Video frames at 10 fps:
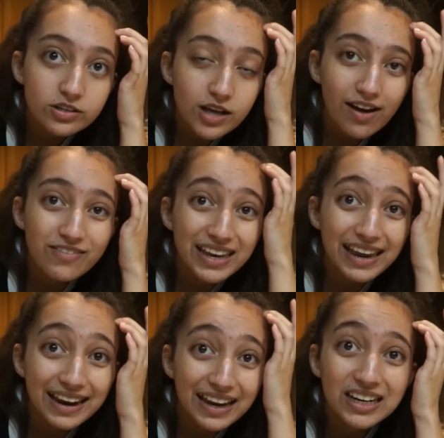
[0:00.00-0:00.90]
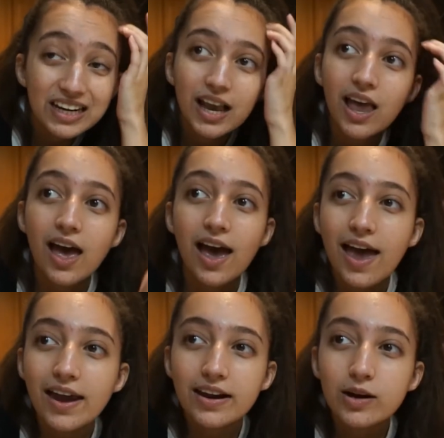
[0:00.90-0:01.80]
out of a can
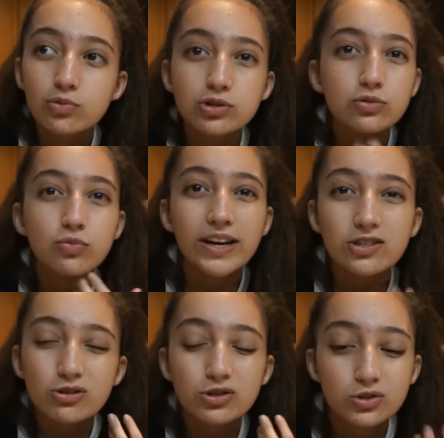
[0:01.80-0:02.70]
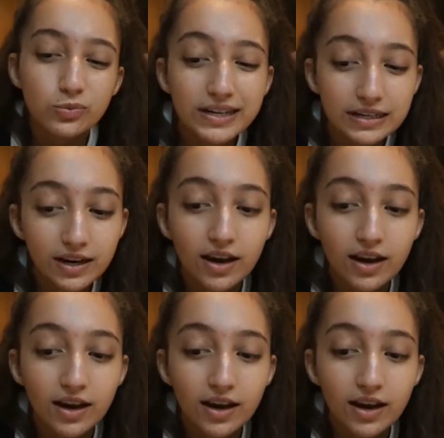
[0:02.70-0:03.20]
and it was way too sweet.